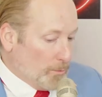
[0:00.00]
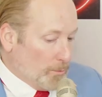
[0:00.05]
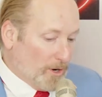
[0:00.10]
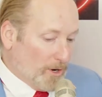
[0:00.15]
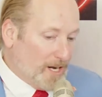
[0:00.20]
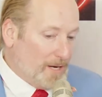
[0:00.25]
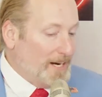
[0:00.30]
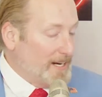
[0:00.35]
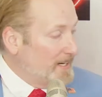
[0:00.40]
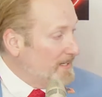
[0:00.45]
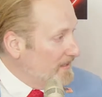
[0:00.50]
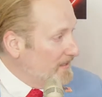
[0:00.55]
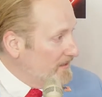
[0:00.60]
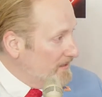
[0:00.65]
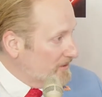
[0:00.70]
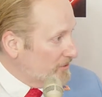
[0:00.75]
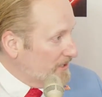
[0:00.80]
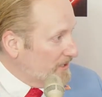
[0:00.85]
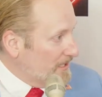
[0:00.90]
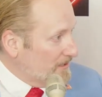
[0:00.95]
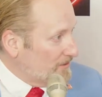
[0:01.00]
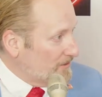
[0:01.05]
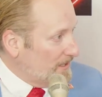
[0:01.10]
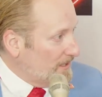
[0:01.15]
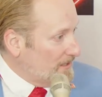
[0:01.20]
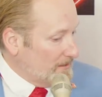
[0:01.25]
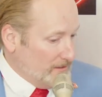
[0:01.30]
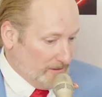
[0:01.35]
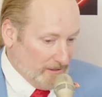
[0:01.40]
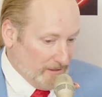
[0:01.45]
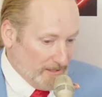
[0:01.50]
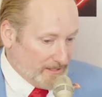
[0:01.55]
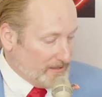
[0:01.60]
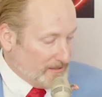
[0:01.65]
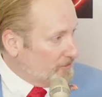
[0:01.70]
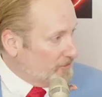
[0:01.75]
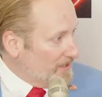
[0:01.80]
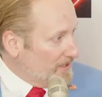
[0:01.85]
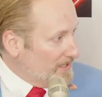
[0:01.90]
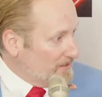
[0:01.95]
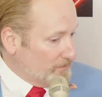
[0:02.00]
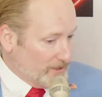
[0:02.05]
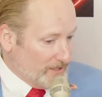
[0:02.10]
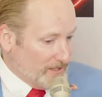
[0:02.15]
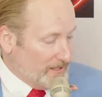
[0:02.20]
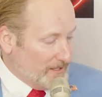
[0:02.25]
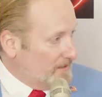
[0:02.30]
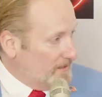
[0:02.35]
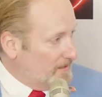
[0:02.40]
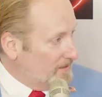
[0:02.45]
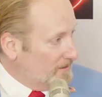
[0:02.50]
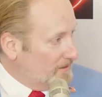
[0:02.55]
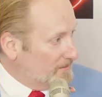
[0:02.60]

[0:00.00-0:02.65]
worried about hitting the trees, right? You look at the trees, what are you going to do?